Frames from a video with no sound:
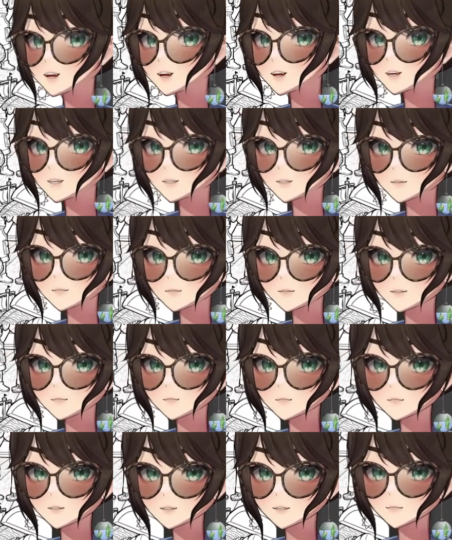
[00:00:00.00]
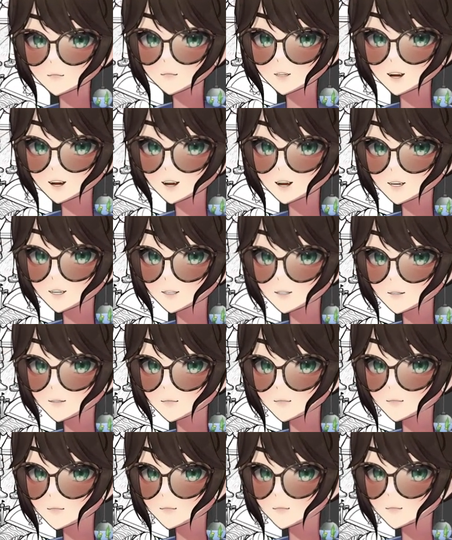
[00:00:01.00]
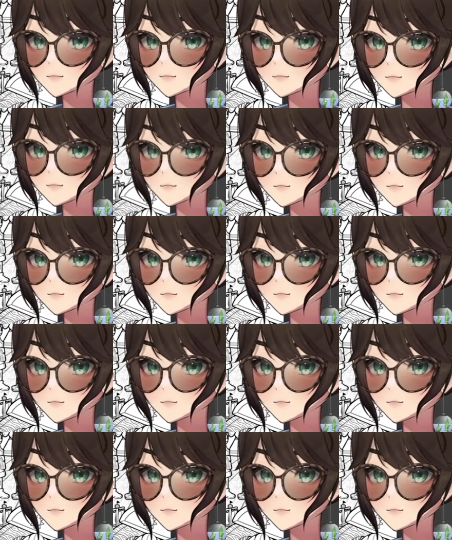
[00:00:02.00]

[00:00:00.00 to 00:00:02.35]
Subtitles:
There's like a brush pen.